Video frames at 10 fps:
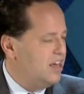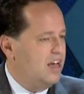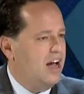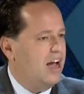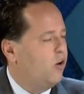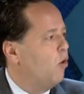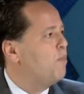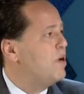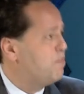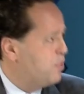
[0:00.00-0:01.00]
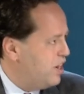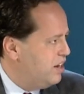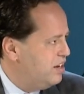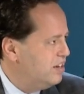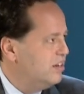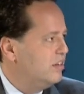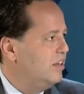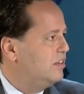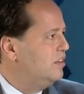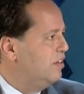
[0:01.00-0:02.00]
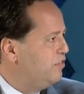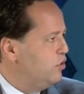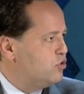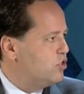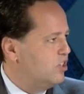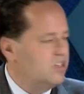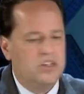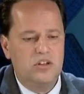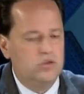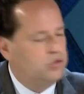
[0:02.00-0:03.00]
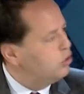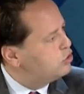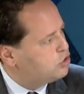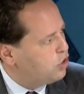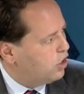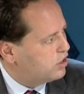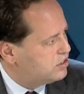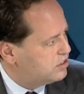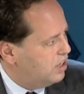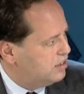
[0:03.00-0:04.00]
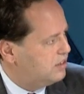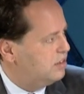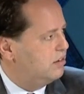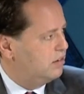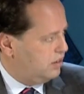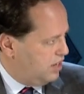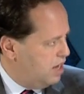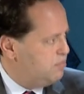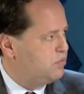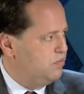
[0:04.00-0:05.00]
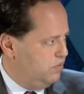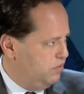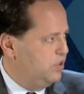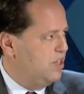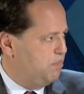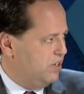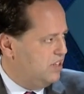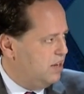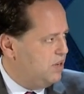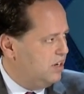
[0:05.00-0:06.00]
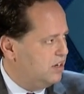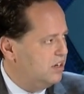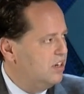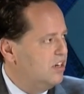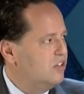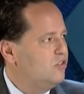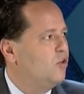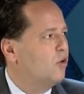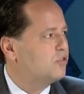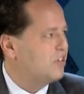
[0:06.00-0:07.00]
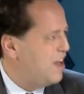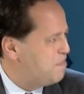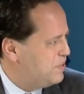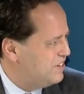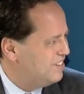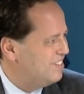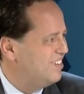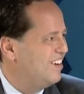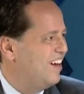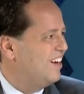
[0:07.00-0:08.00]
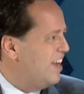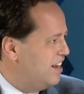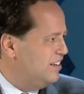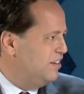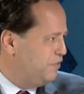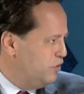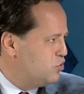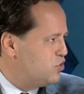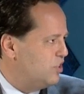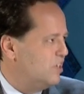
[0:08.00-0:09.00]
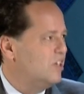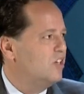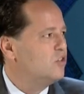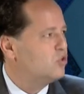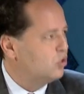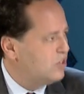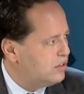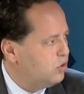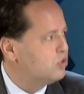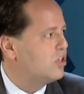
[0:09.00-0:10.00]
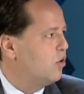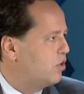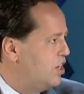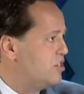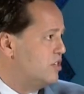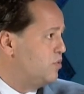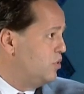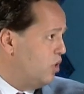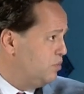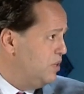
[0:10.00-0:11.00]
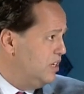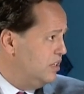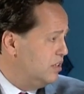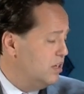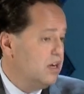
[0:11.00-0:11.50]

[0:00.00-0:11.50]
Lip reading: I hope and pray that in the future, those shocks that came with the pandemic don't happen again in the future, so that those allocations will not be needed.